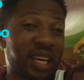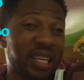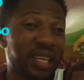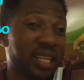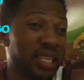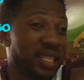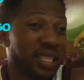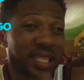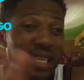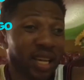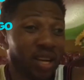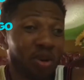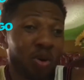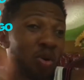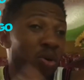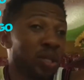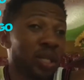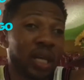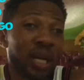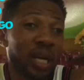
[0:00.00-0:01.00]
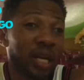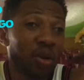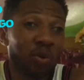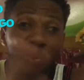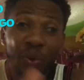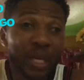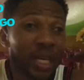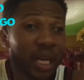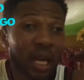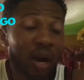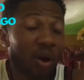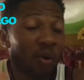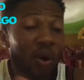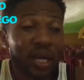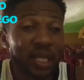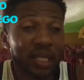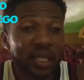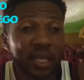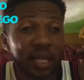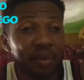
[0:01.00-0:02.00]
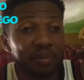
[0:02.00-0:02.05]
the sellout or the weaker ones